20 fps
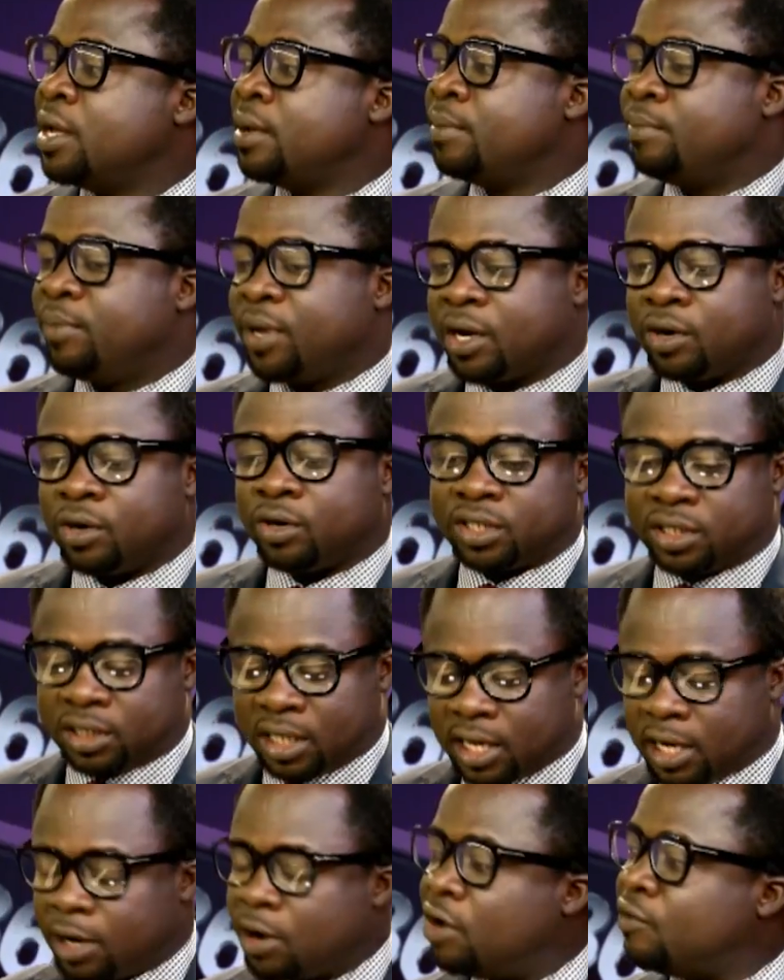Because
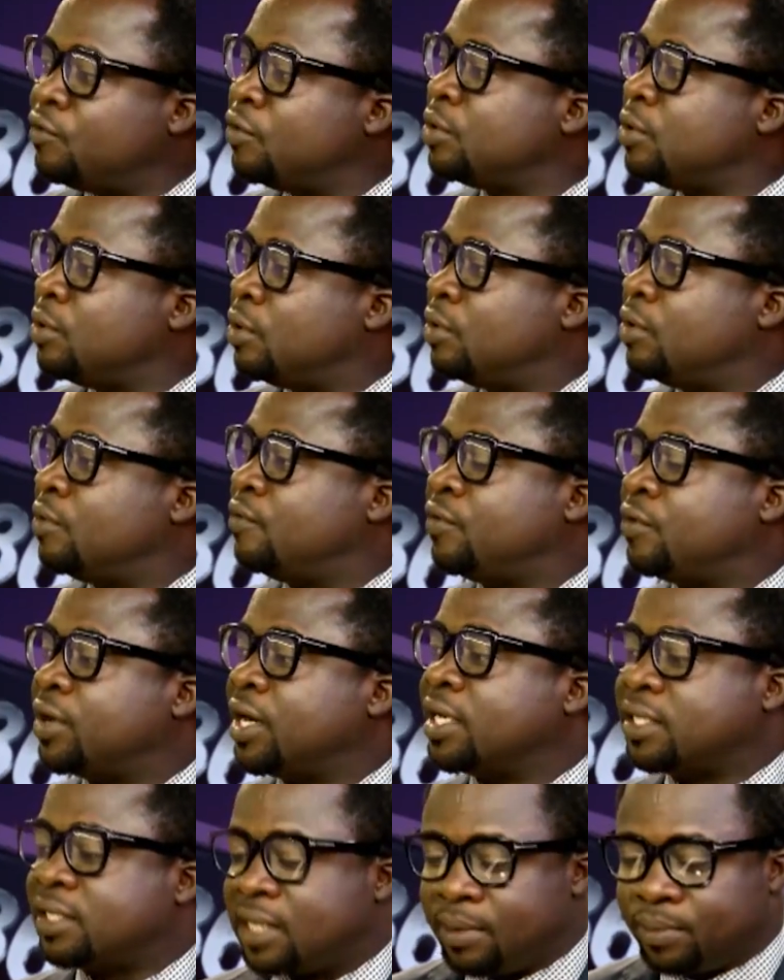a governor, for
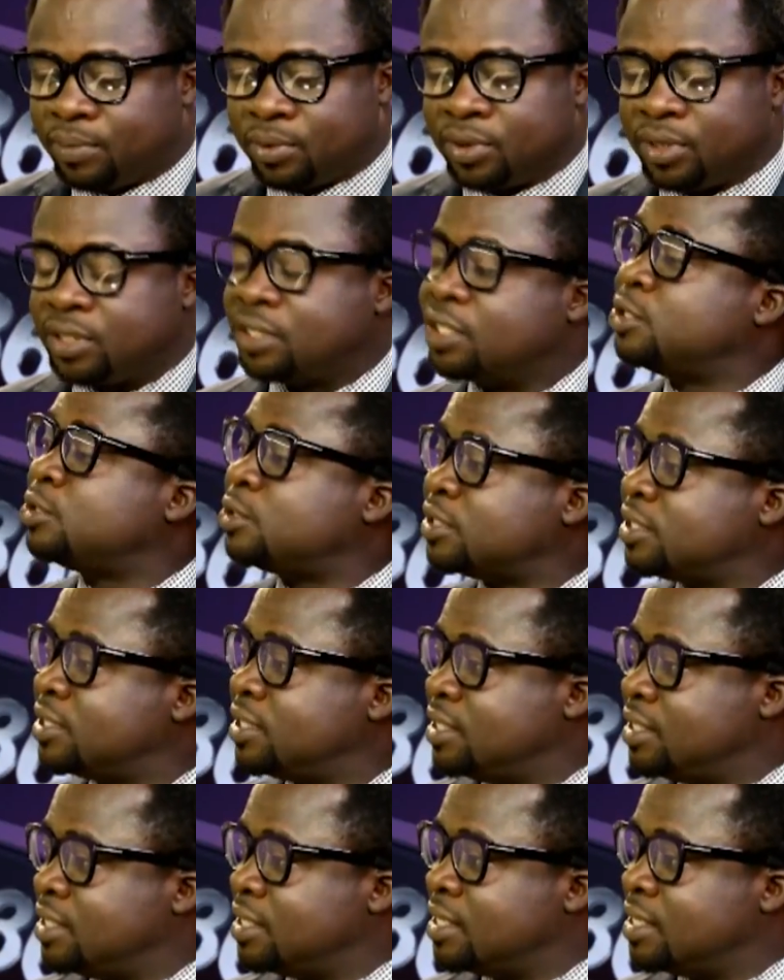example, is a trustee.